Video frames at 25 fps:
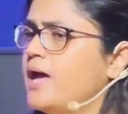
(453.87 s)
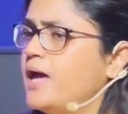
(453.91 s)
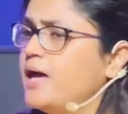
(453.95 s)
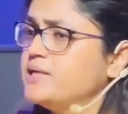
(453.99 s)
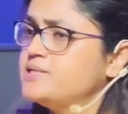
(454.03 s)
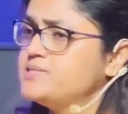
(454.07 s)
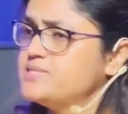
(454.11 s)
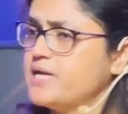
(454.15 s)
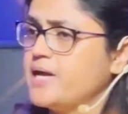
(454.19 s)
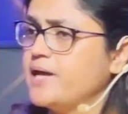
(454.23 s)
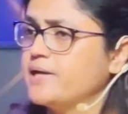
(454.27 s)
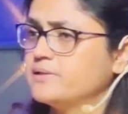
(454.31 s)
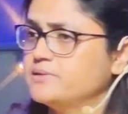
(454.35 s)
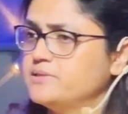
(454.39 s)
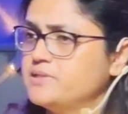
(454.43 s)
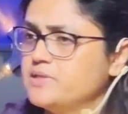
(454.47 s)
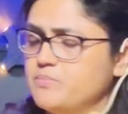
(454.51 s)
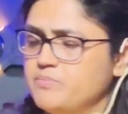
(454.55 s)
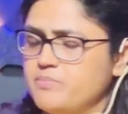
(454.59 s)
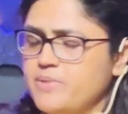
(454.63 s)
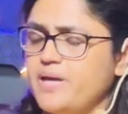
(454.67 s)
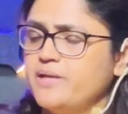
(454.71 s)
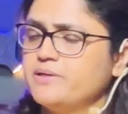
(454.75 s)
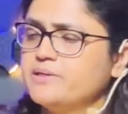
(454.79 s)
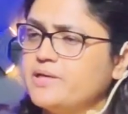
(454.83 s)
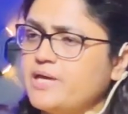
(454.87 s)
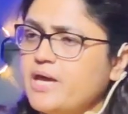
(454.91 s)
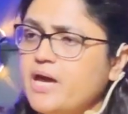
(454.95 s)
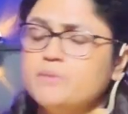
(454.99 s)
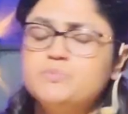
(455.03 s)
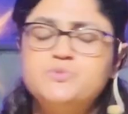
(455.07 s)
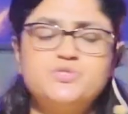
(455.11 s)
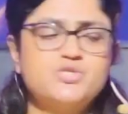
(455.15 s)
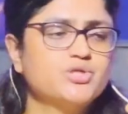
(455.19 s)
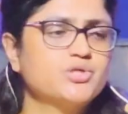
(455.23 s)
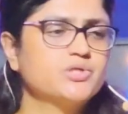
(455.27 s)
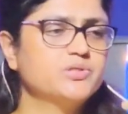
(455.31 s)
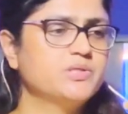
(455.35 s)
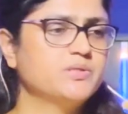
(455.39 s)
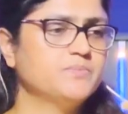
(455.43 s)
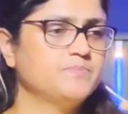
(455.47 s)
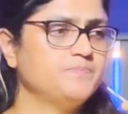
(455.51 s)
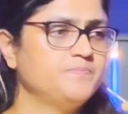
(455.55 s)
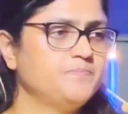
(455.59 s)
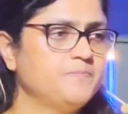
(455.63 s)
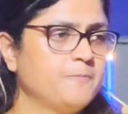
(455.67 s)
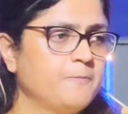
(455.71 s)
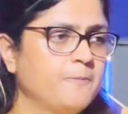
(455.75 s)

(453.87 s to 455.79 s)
attack them and capture them.